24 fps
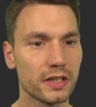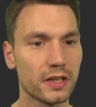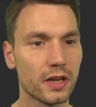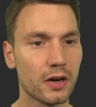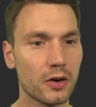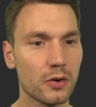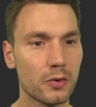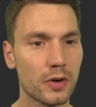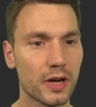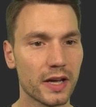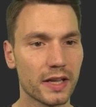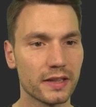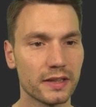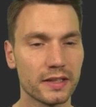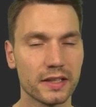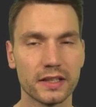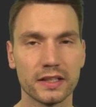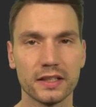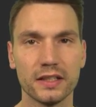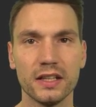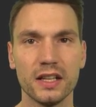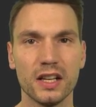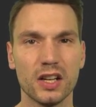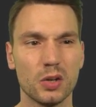go and
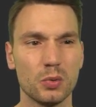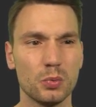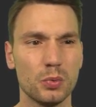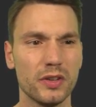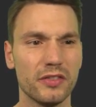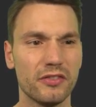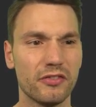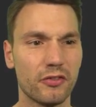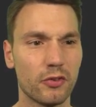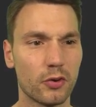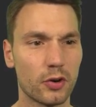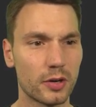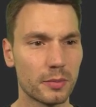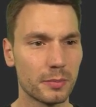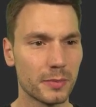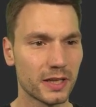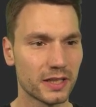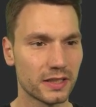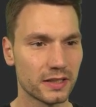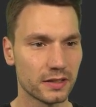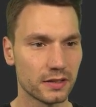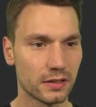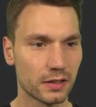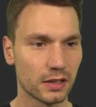then
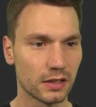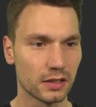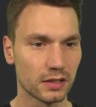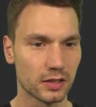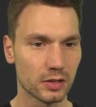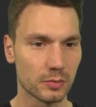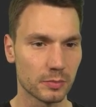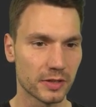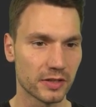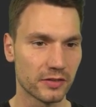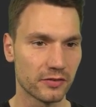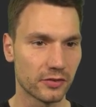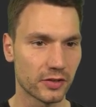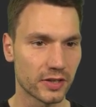reformat it a little bit.